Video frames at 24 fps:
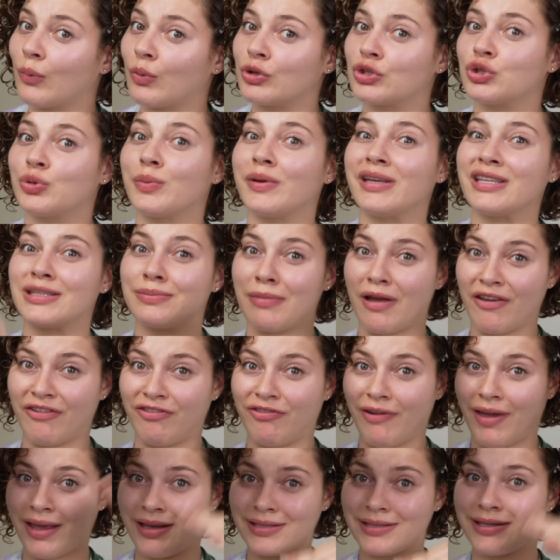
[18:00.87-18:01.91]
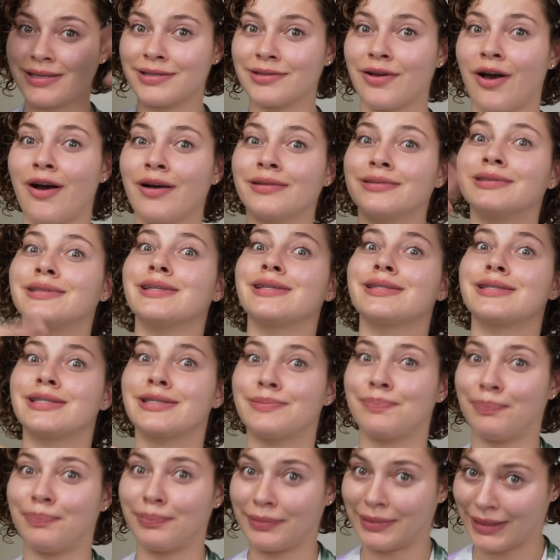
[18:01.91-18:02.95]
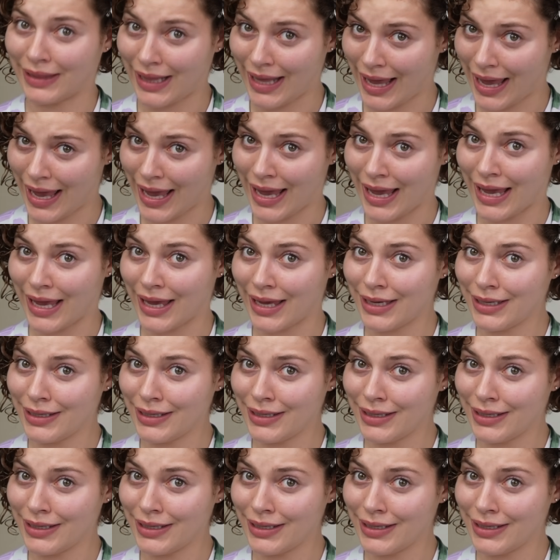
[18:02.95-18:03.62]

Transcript: which means my face is on display.